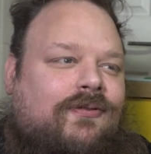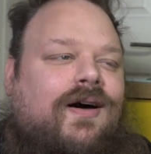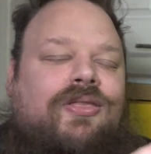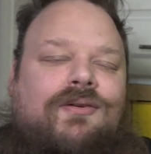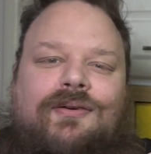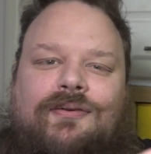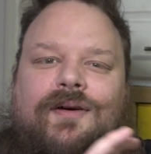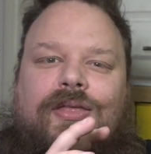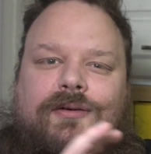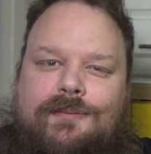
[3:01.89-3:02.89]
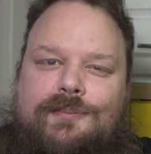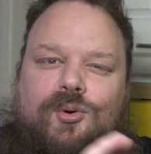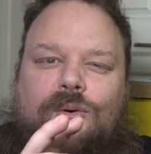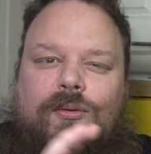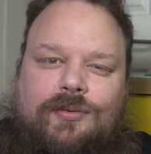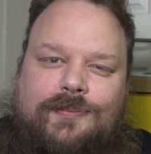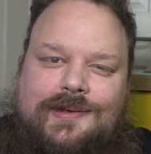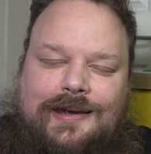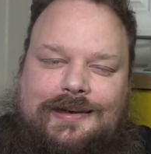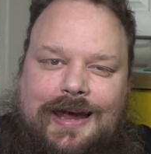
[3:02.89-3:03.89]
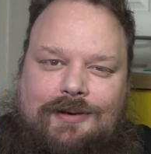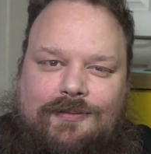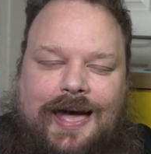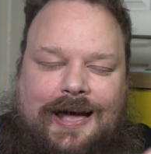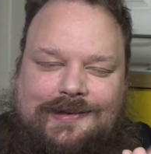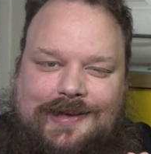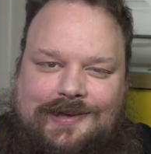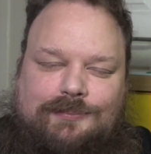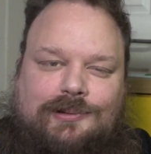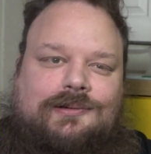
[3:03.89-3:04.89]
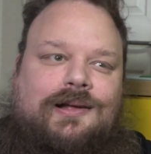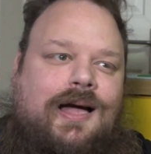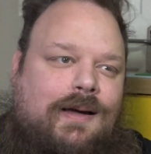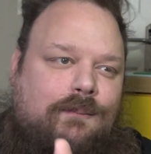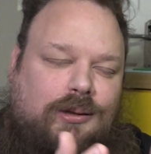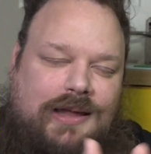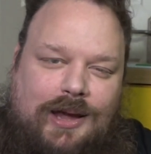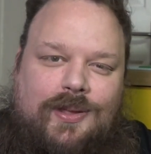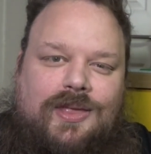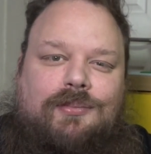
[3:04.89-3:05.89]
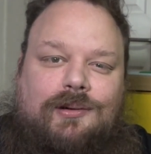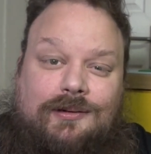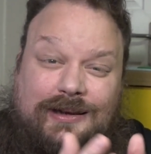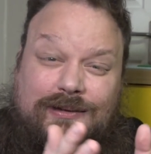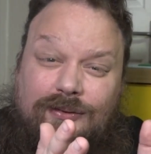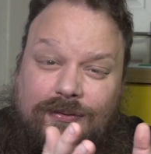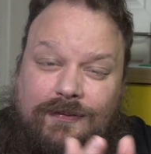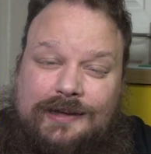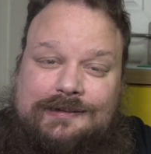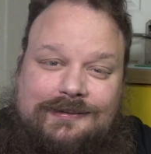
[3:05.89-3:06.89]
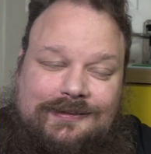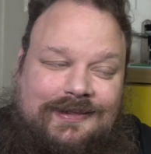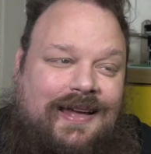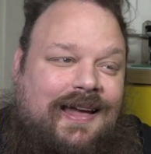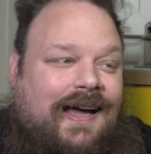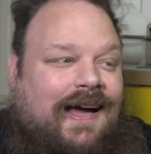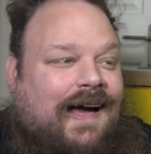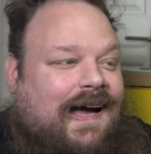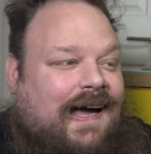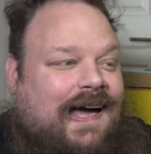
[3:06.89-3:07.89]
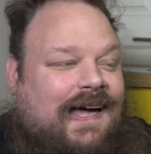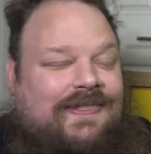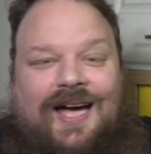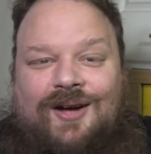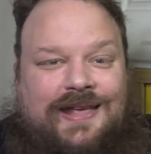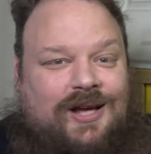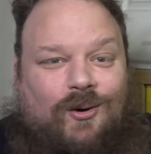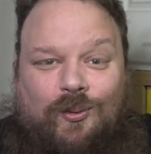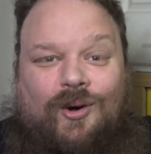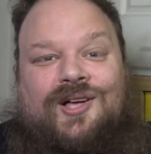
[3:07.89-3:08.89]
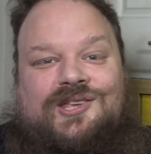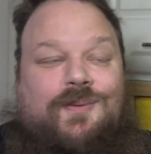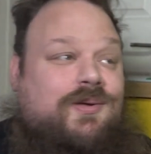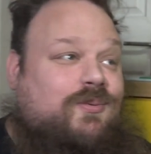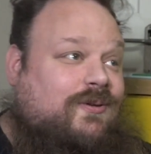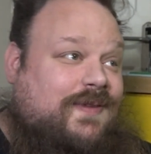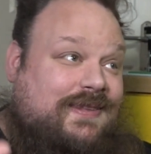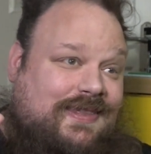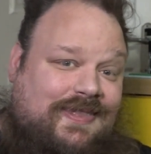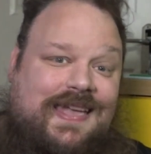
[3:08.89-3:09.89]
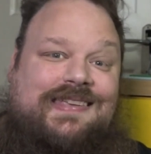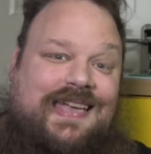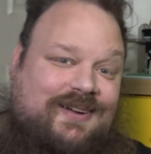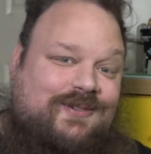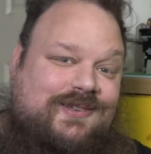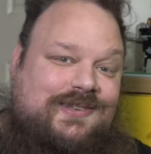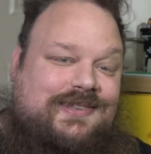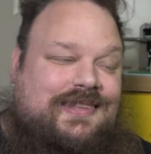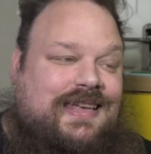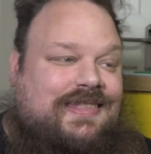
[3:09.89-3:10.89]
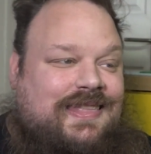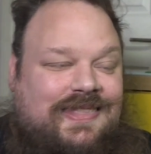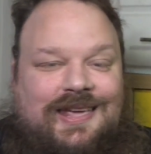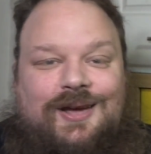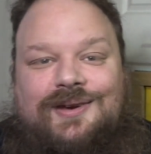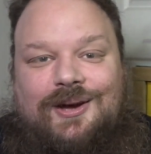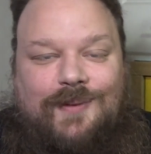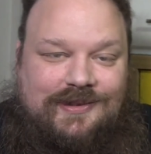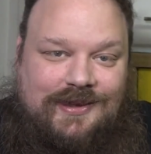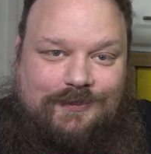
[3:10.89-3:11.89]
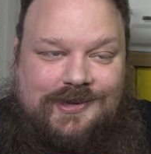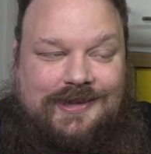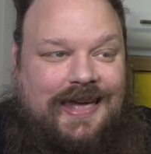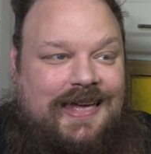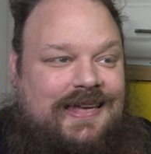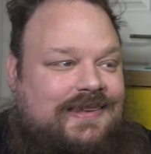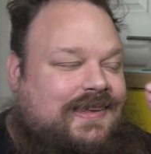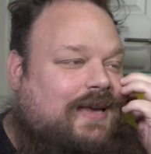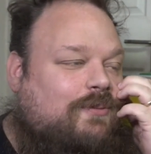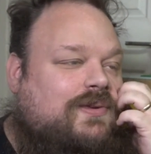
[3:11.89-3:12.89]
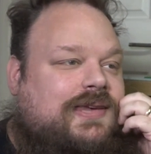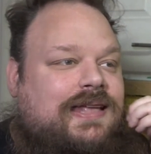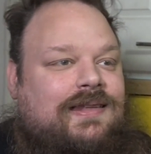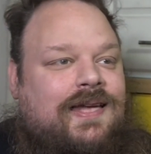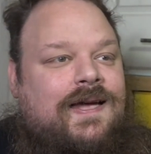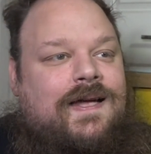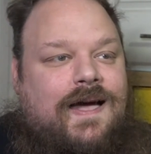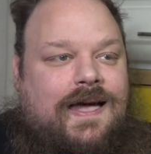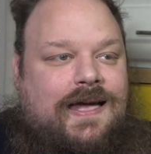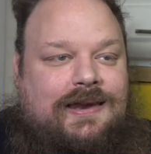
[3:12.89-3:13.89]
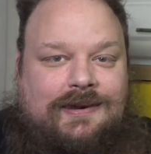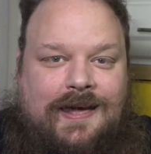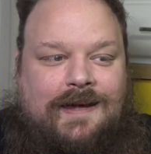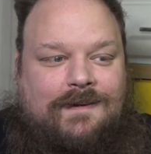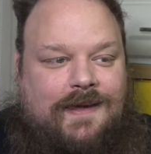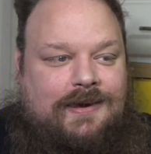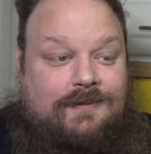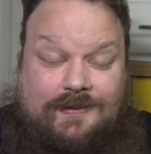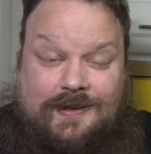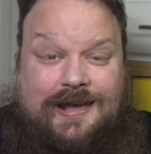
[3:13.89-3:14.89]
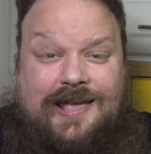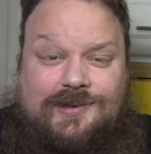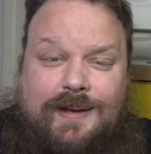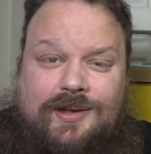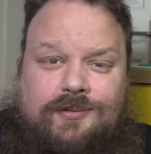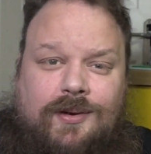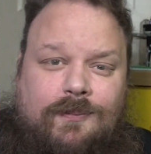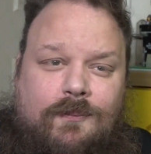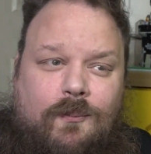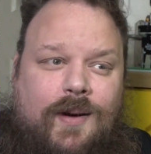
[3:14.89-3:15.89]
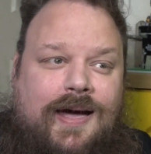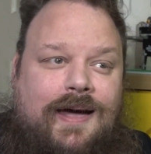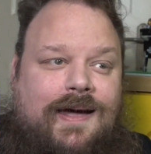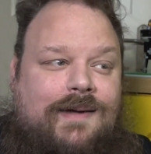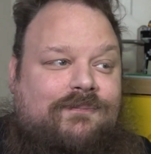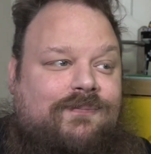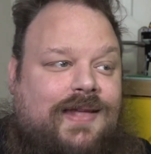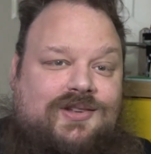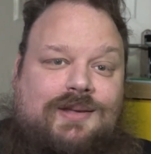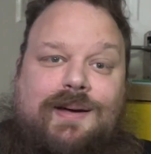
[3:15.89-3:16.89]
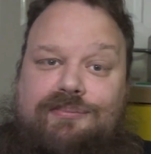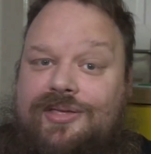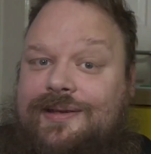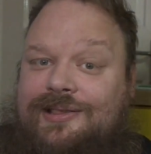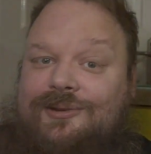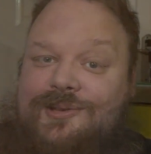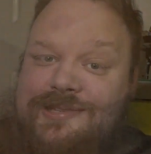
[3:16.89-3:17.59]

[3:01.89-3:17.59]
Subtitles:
further and further removed from this idea of accessible, play-withable and fun. And that only got worse when we moved into this house. The unit went upstairs. It was in the guest bedroom where actually my brother-in-law